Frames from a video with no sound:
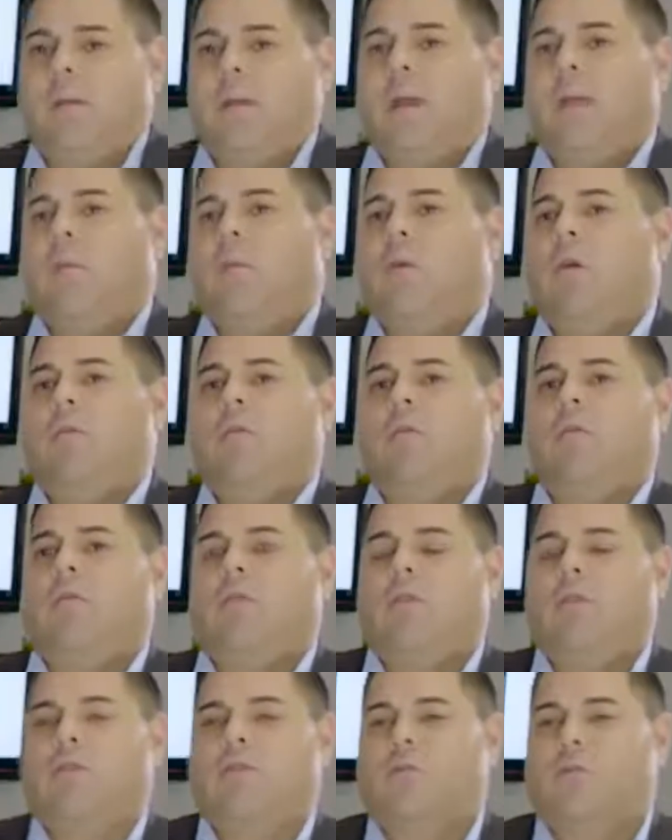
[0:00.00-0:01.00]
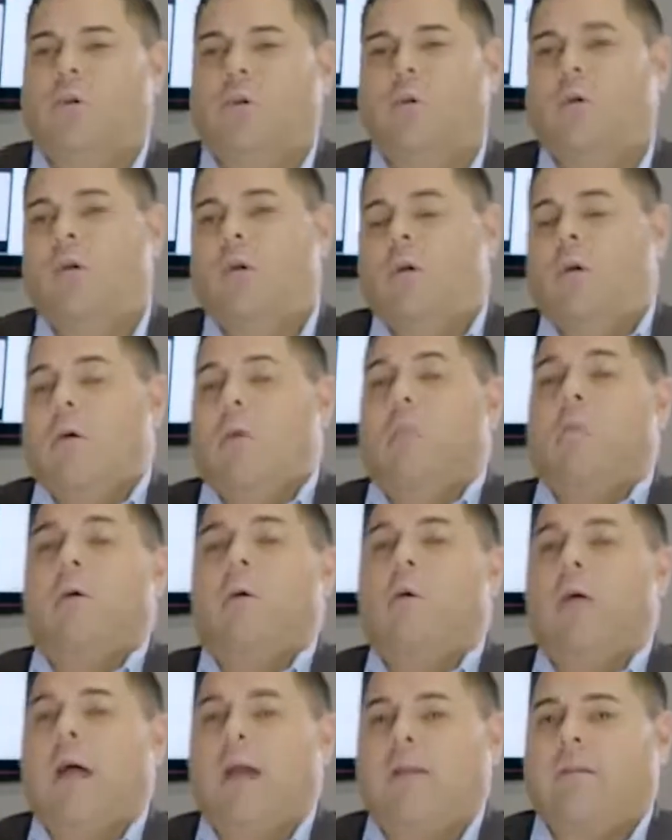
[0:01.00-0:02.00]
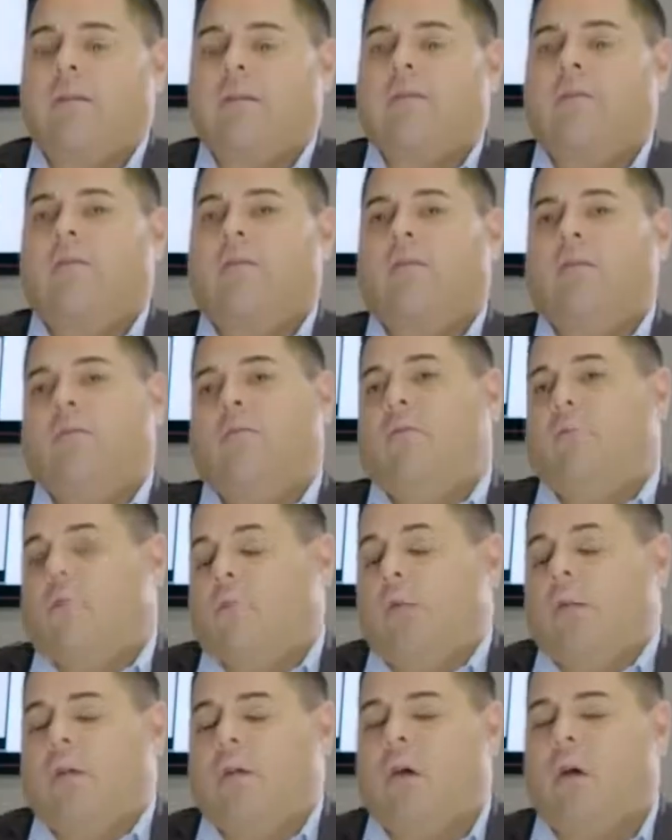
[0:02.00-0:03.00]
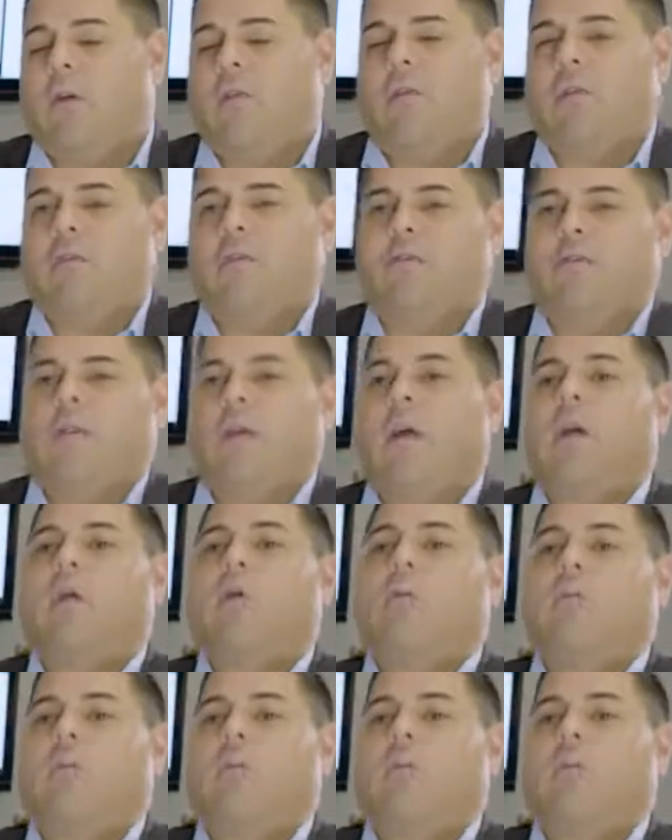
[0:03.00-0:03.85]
take more of a virtual, proactive, what we call virtual CIO